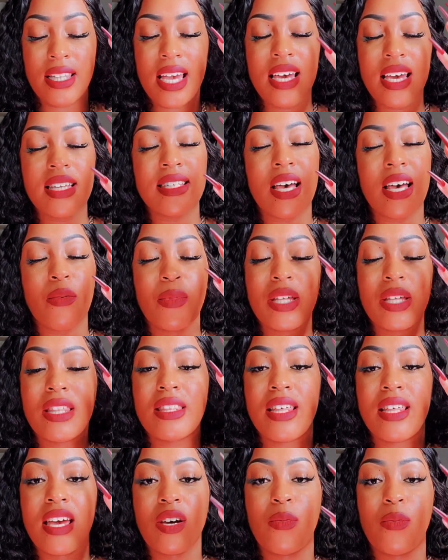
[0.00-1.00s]
Things that we
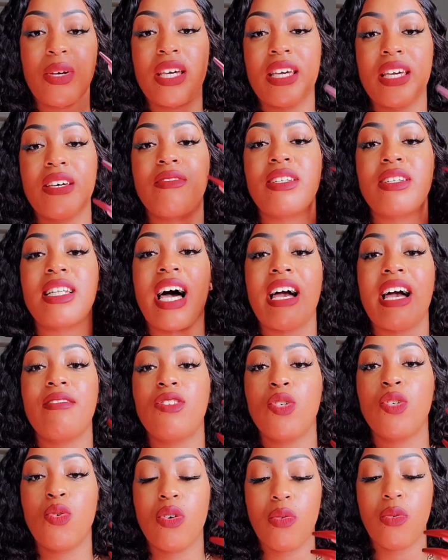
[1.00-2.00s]
think, we give life
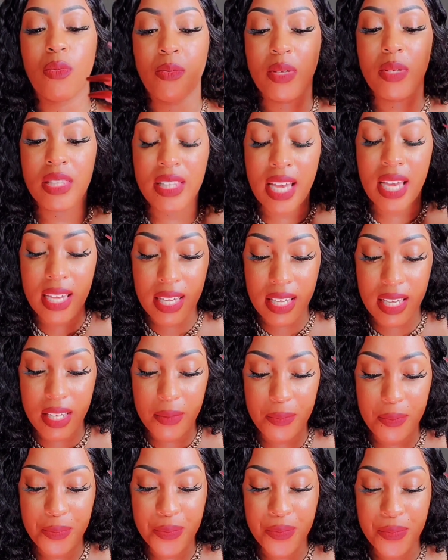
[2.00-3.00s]
to it when we think
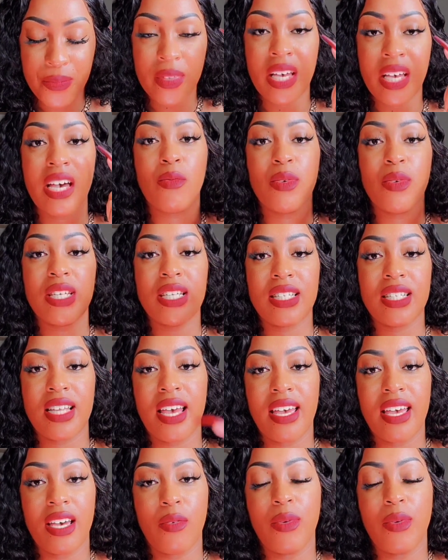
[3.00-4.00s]
it and we
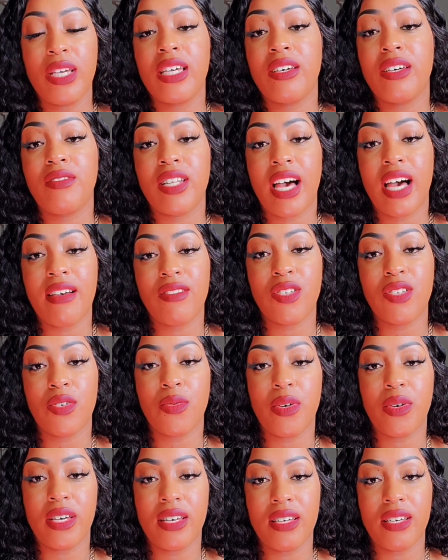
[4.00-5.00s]
say it, we give life
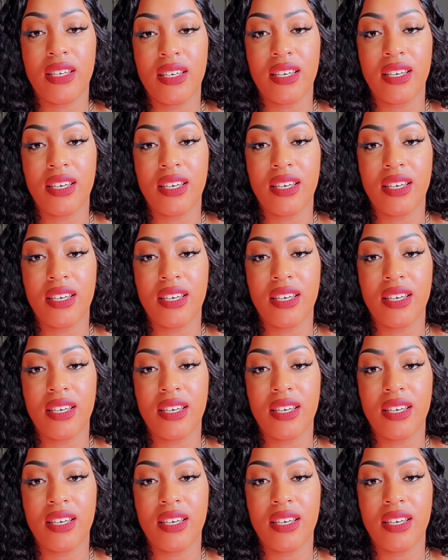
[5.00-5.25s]
to it.